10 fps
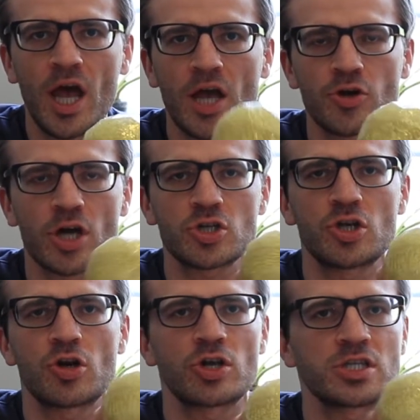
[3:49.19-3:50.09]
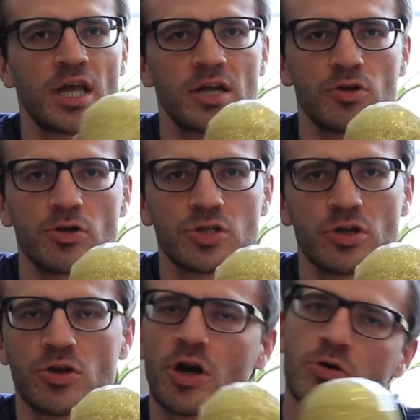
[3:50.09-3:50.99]
You'll actually notice that it glows in
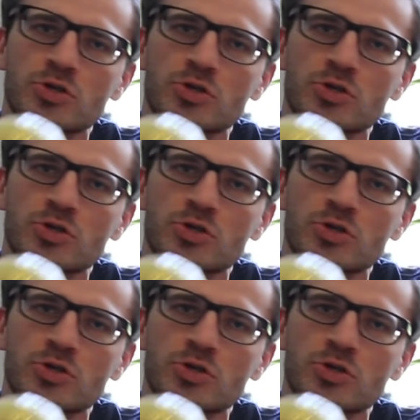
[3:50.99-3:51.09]
the dark,